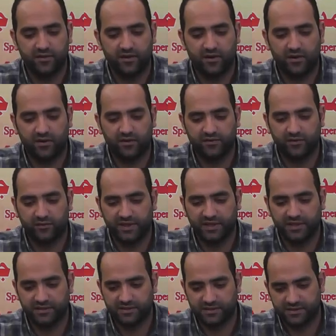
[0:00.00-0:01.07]
of
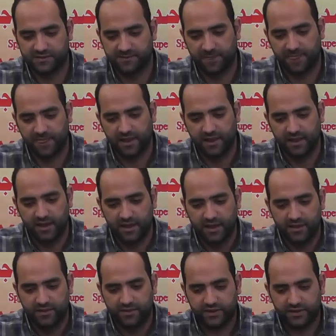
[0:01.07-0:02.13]
obedience.
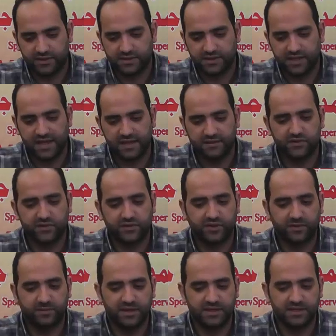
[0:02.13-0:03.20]
Thus, after
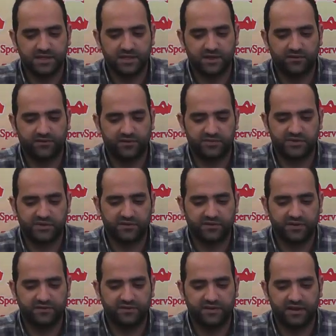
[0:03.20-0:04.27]
the blessing of
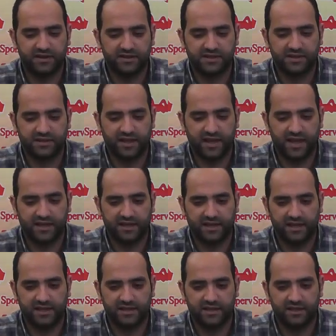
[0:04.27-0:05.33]
observing fasting and
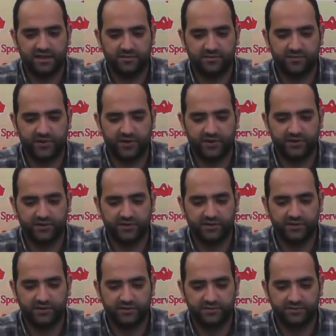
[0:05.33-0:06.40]
late night prayer,
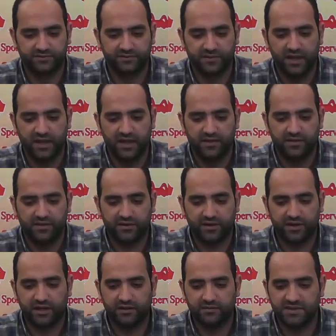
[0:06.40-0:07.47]
there
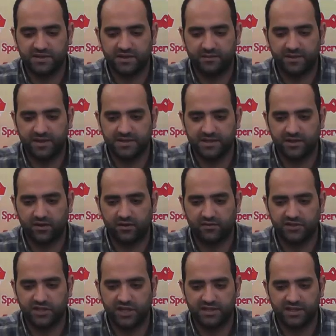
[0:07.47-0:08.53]
comes the blessing of
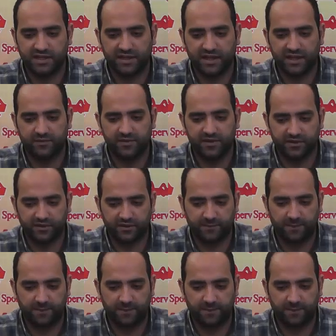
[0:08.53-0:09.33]
chanting Takbir.